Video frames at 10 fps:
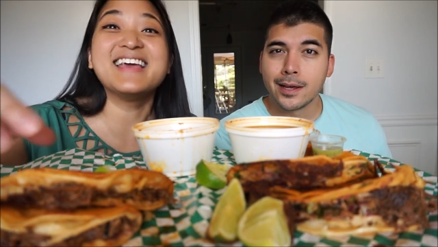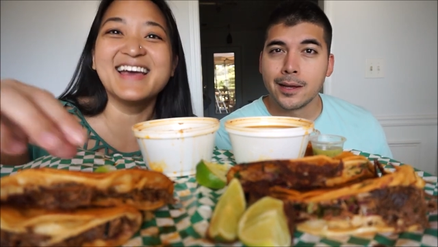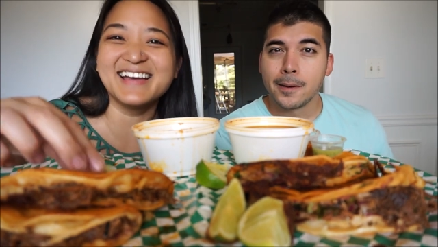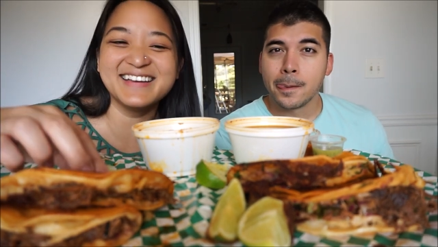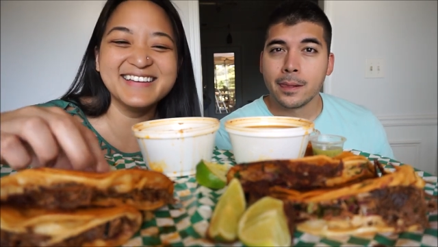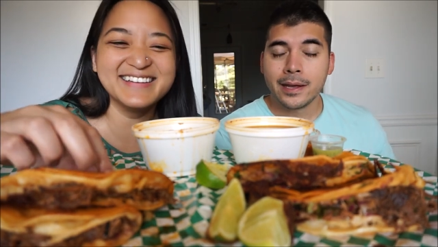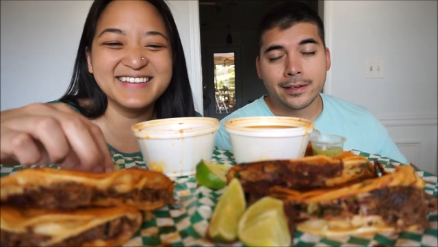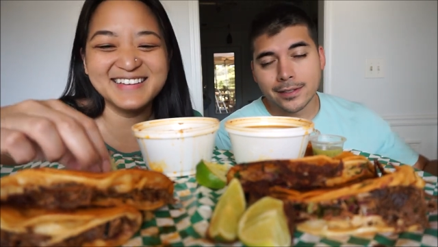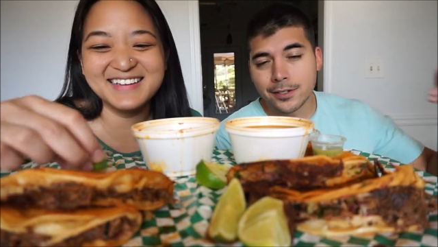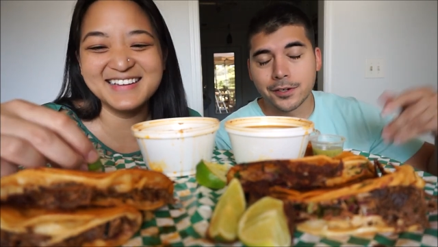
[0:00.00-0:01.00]
Speaker 1: Yeah.
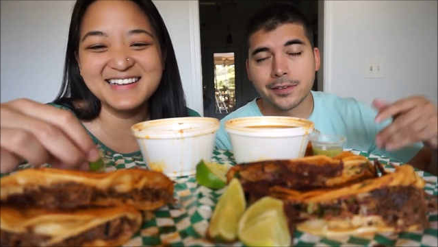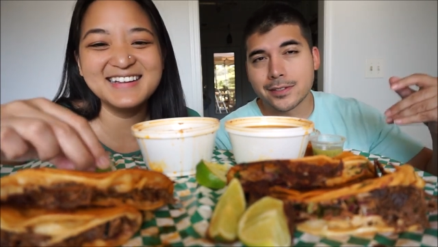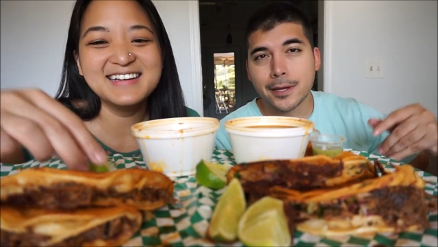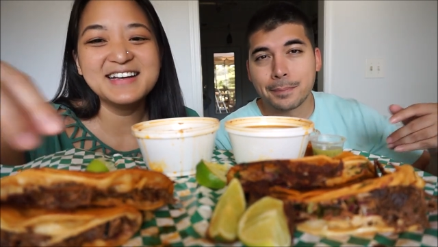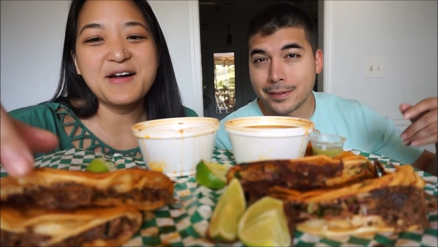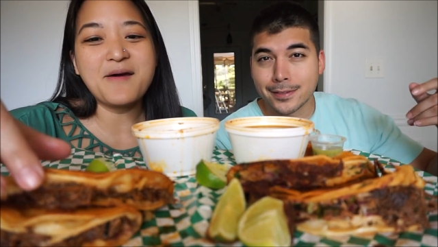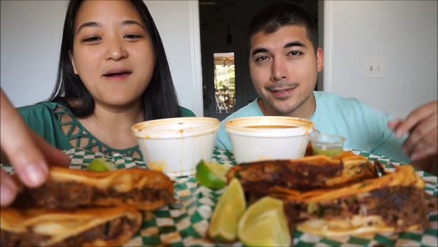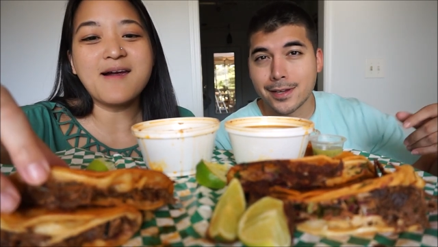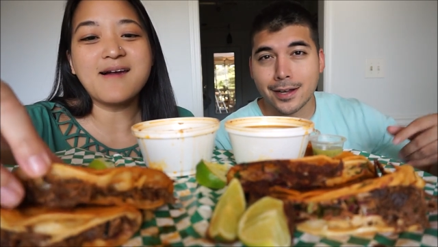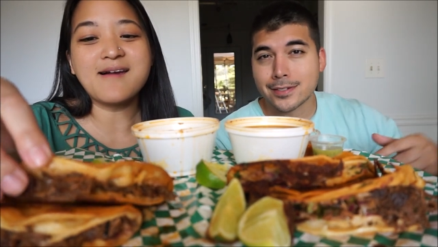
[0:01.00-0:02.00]
And then, you know, the dippy and then
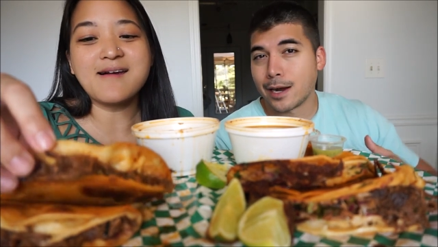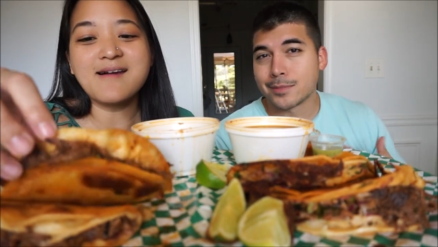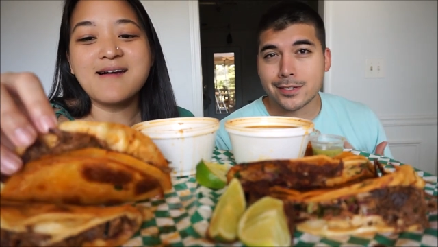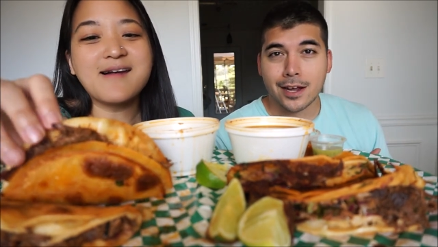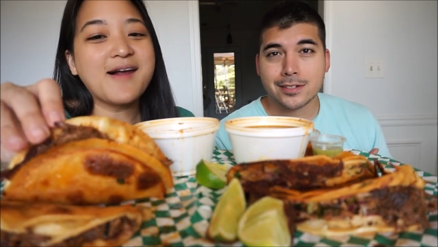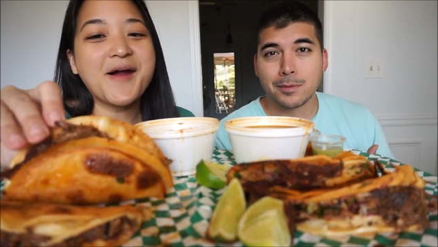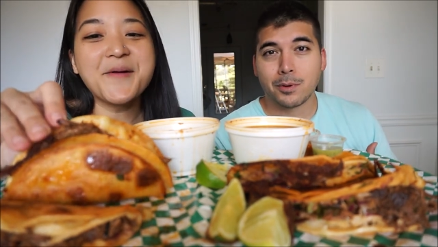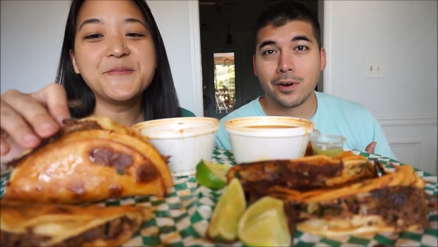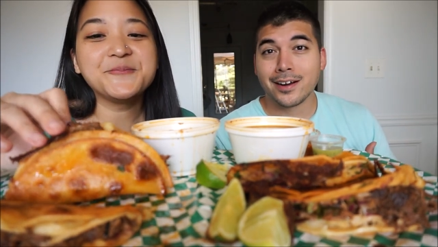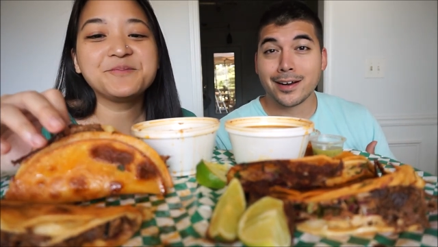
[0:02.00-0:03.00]
the saucy. I'm a saucy
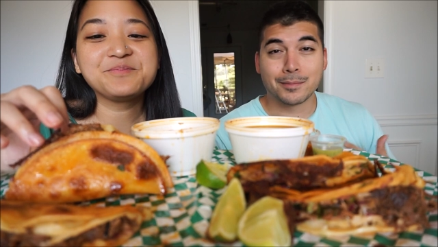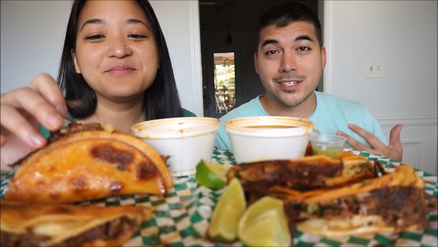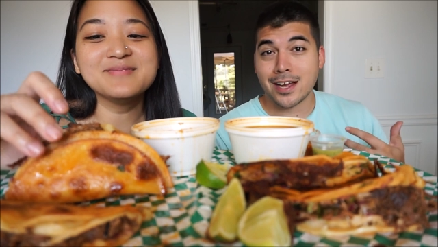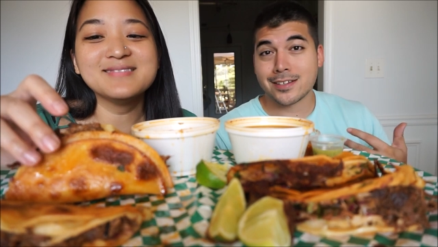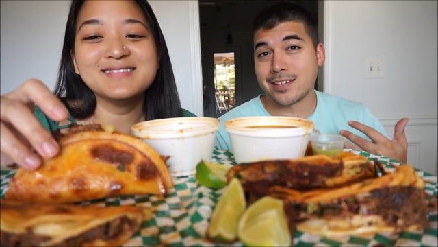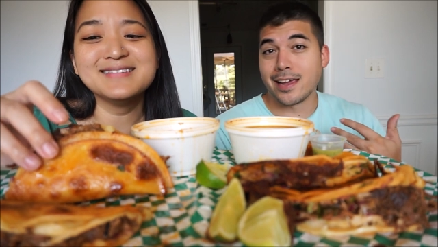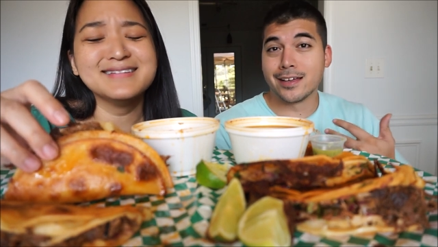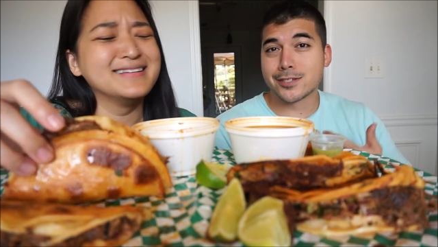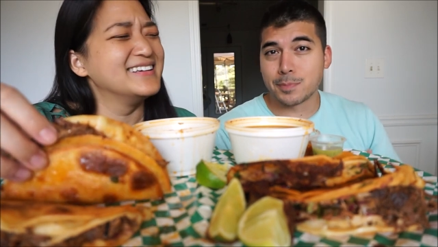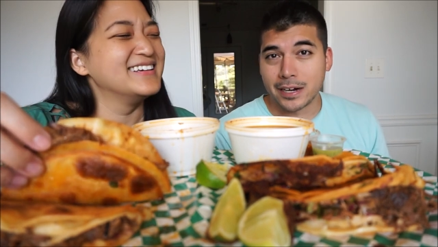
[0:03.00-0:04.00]
boy. I'm a
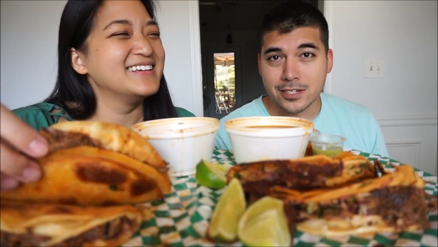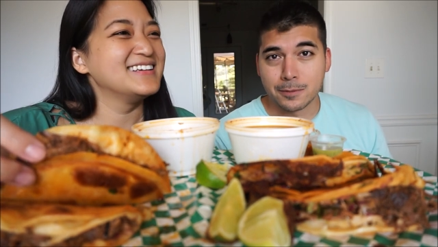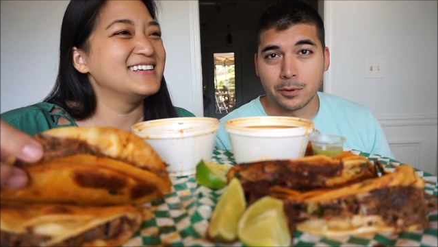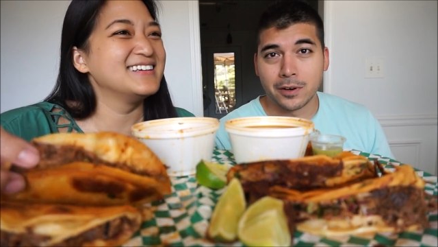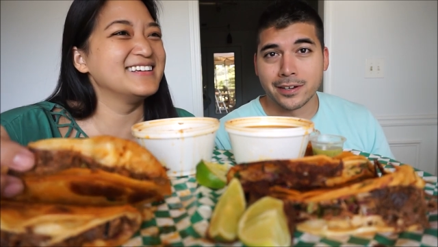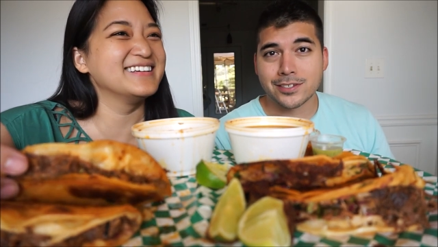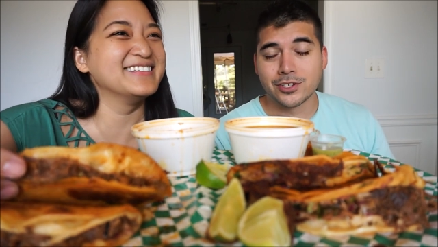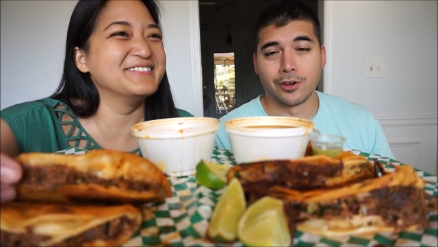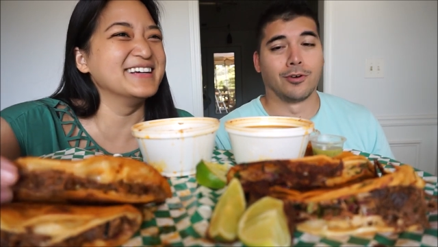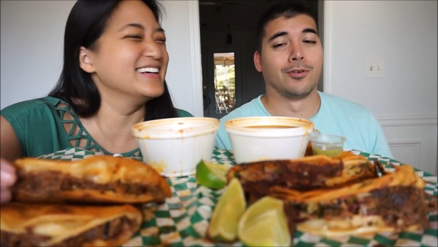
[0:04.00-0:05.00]
saucy and spicy boy.
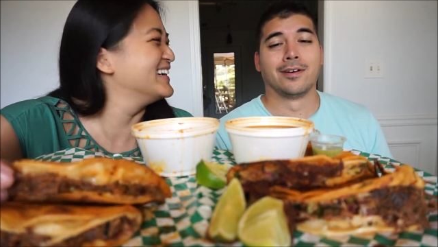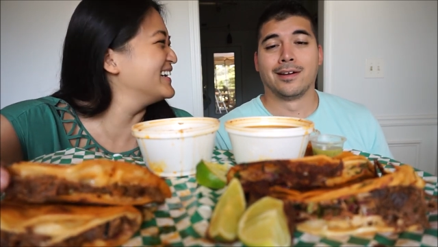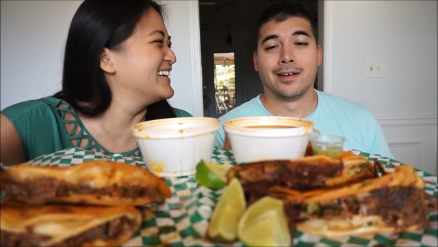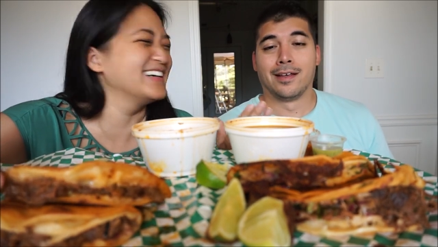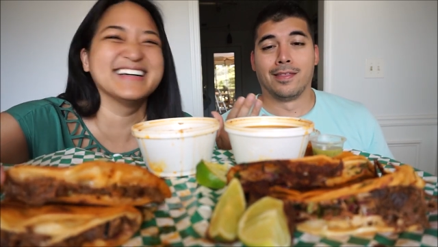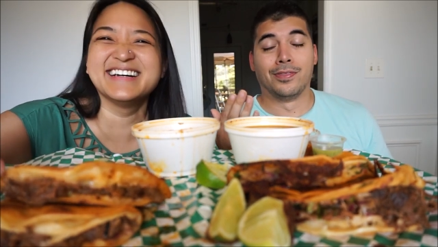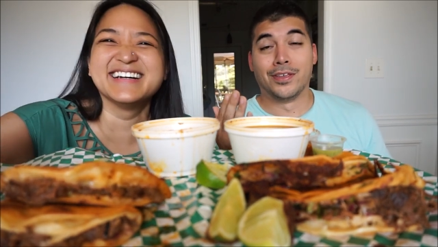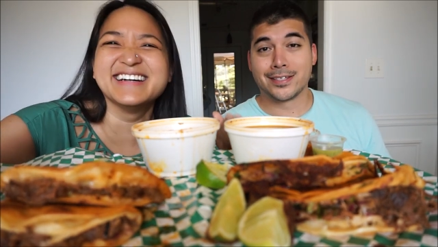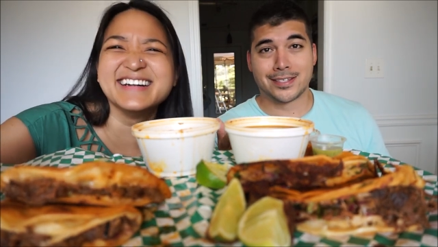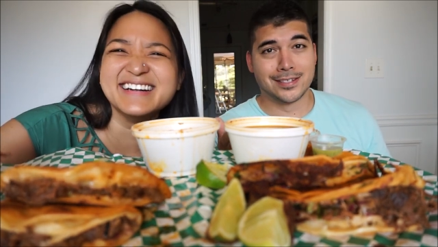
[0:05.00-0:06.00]
So
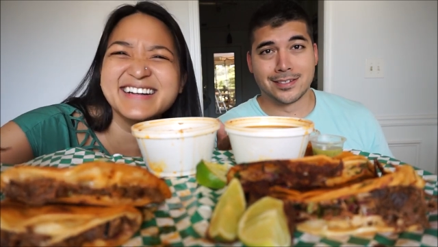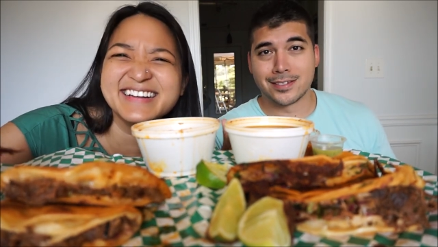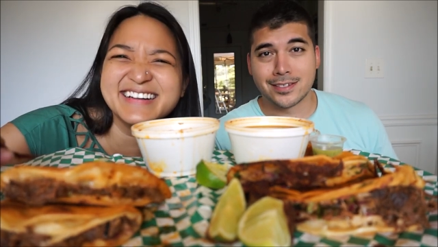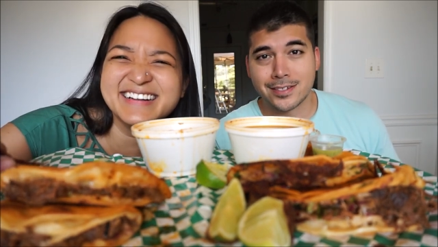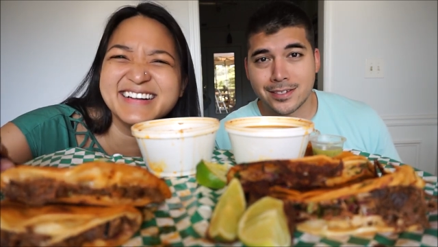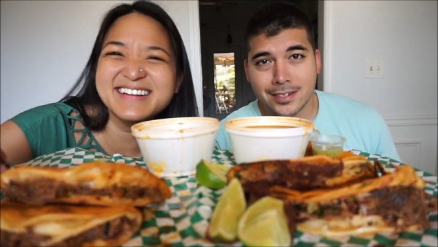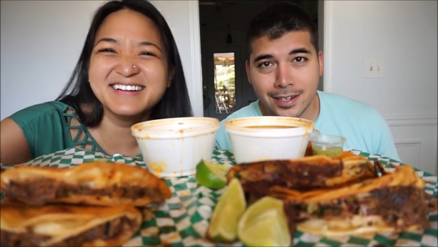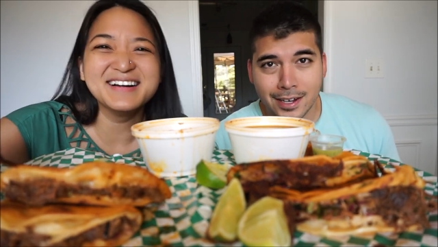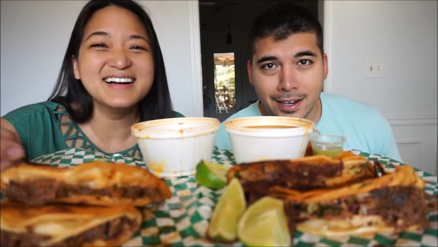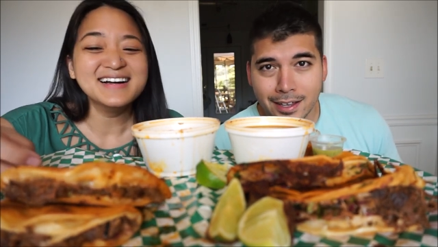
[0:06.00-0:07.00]
this is,
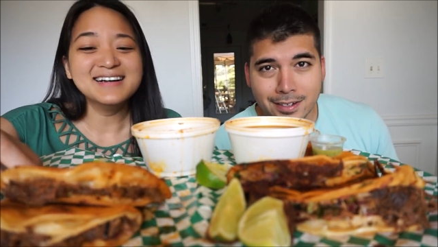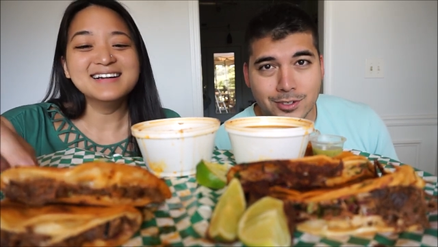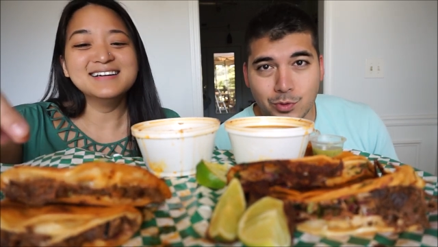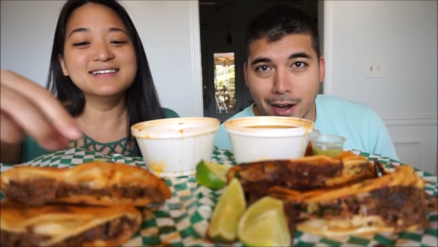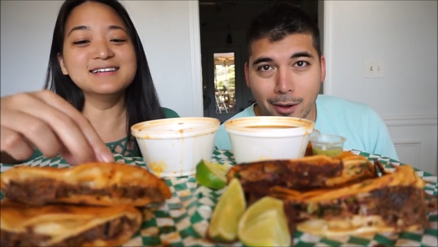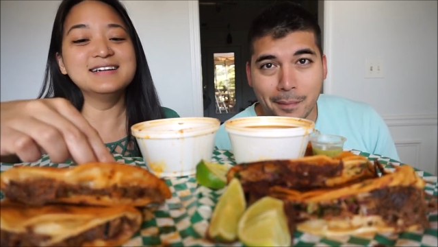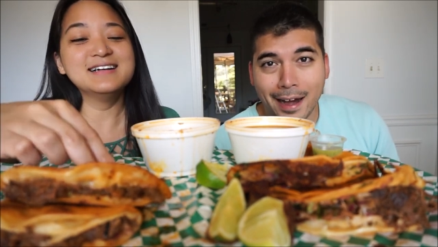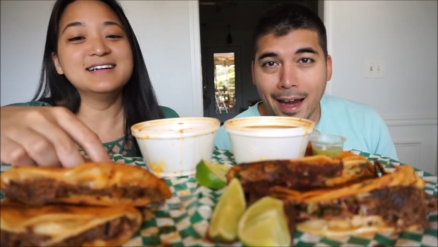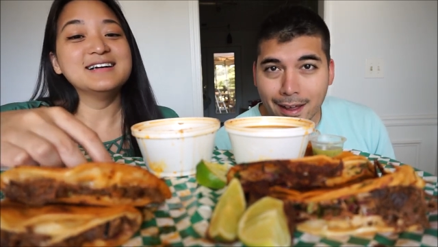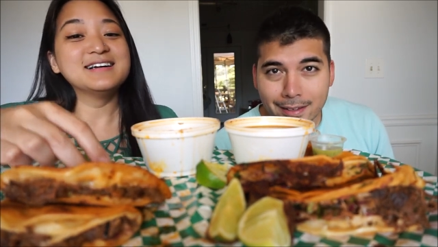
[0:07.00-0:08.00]
this is right up
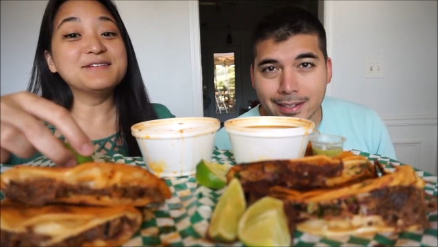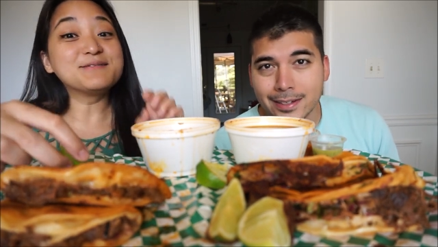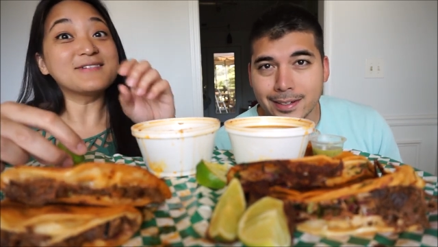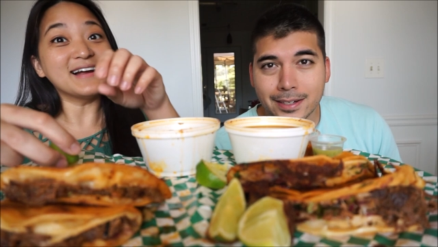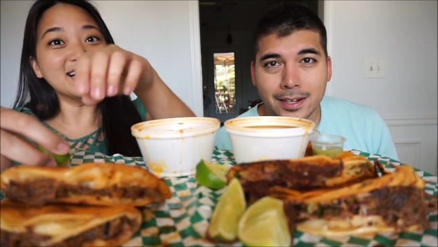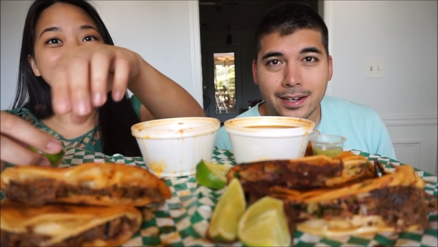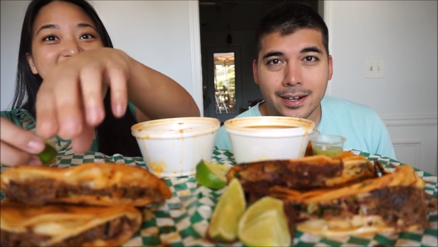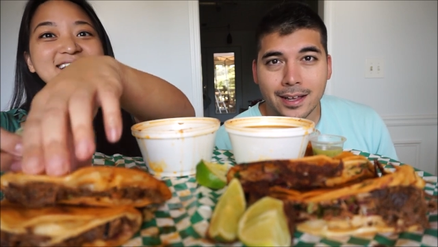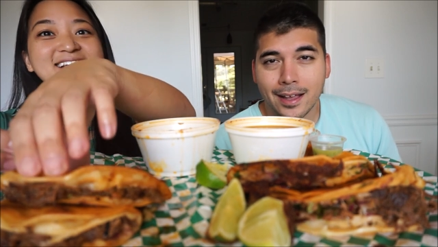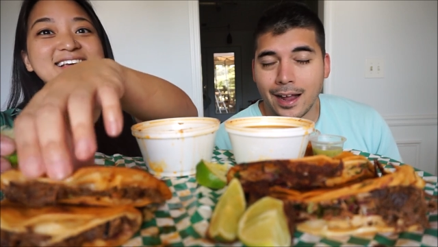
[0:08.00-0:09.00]
my alley.
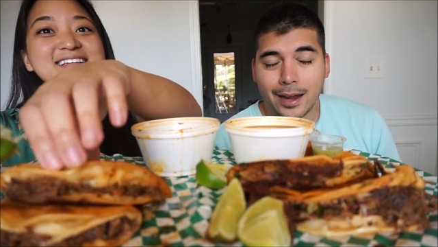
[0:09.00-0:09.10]
Right? It's,